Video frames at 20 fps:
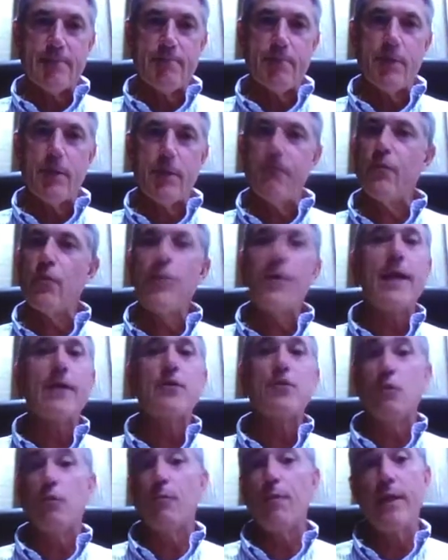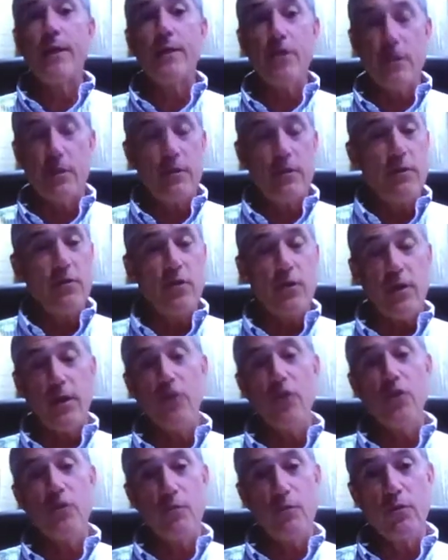But for an actual patient, the
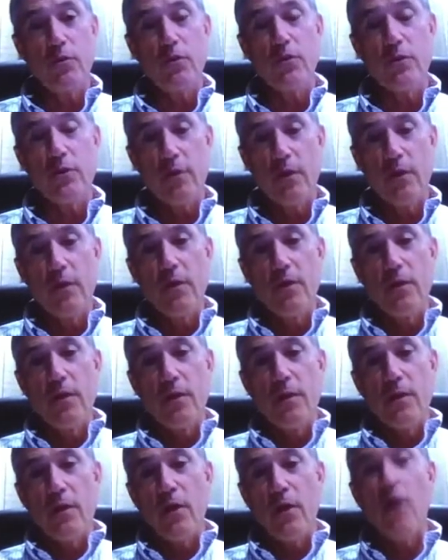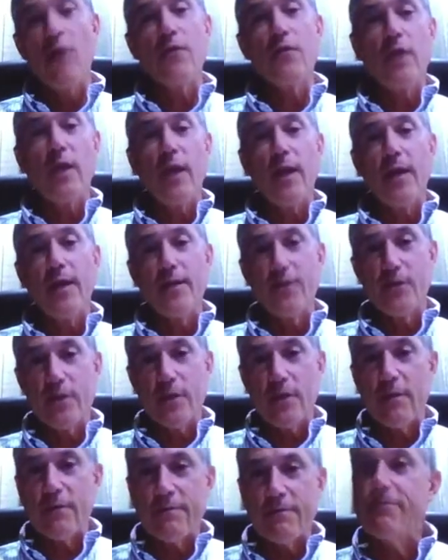discussion was along the lines
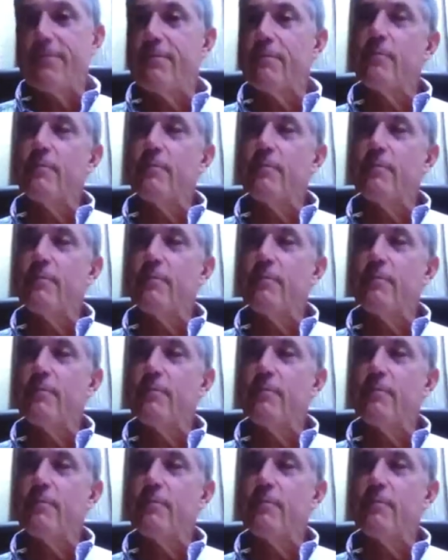of,